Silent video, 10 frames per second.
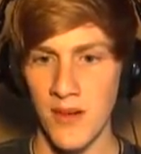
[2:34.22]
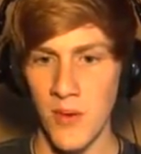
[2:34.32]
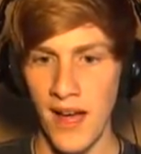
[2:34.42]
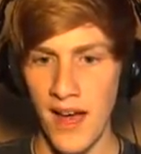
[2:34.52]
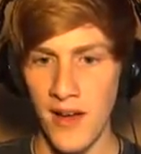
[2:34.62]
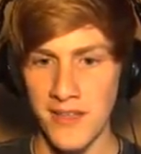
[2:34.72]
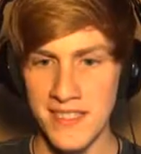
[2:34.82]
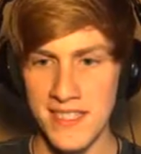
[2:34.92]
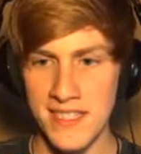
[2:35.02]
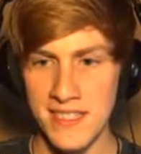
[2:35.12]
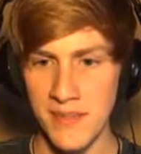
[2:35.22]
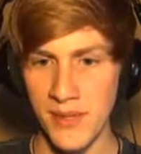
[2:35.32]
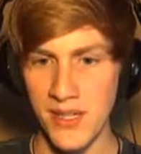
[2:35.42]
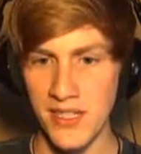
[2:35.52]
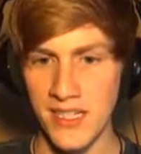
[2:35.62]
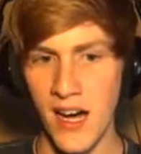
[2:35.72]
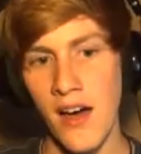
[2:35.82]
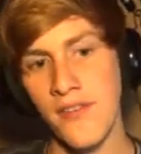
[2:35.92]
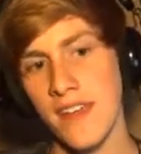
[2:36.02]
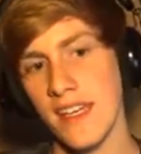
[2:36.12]
Wow, this is some good
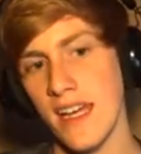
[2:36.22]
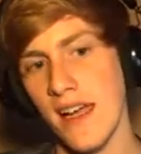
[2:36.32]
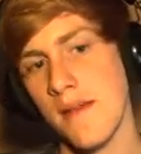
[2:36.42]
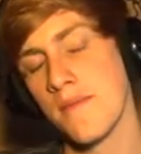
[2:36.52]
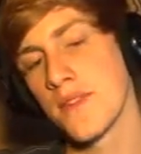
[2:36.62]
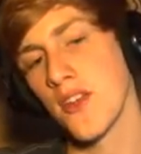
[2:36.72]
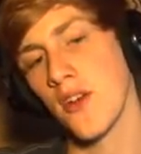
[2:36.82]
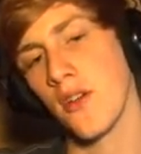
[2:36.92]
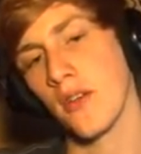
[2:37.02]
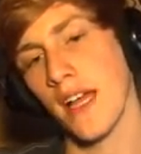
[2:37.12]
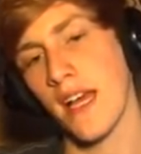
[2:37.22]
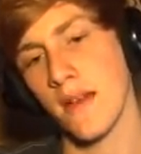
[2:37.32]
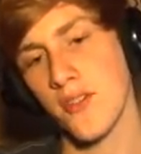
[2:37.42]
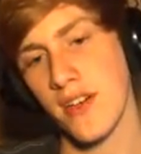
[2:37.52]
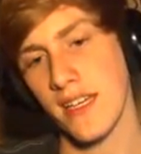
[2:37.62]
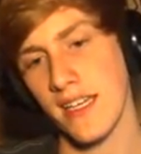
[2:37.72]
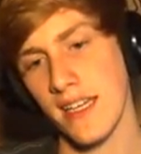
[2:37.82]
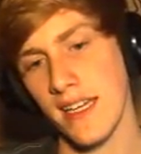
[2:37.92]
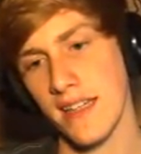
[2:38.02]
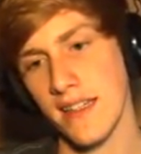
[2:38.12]
coffee. I am so glad I'm drinking
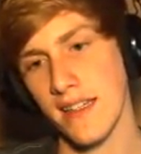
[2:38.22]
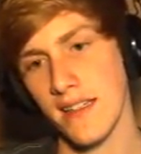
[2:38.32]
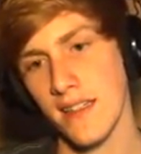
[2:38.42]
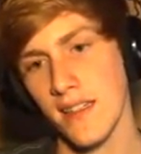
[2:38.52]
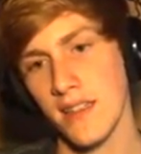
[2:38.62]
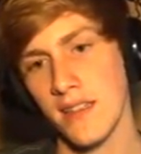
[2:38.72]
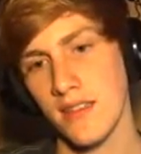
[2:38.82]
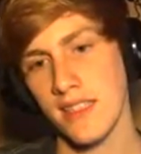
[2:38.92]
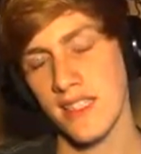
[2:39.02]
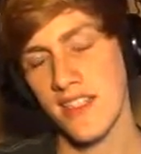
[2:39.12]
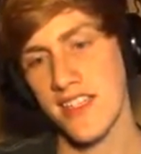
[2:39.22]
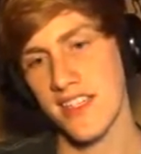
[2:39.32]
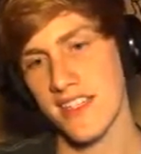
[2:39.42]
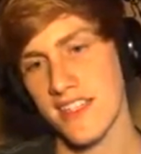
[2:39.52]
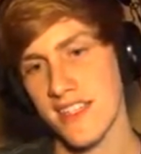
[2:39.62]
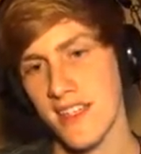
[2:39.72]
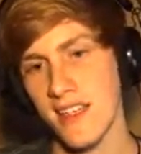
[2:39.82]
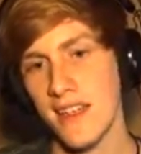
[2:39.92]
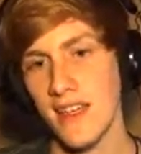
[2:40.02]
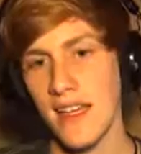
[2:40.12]
it. Delicious.
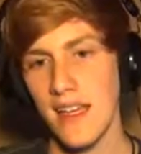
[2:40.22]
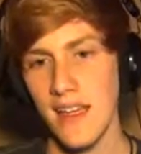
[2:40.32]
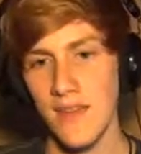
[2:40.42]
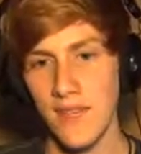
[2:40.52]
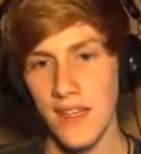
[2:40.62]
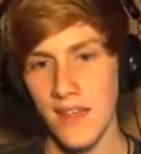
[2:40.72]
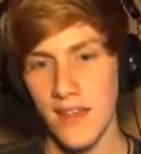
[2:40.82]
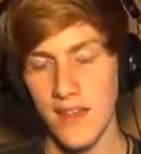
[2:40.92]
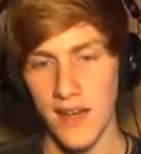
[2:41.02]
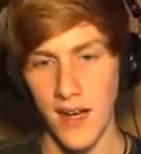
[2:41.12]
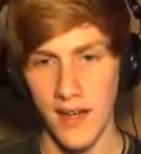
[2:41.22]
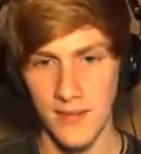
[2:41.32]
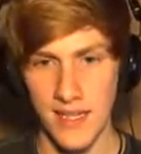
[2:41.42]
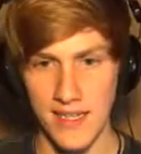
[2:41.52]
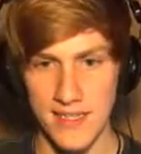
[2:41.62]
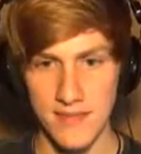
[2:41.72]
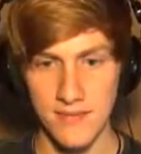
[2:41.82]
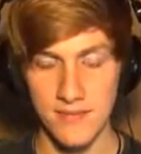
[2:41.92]
Park? Yes.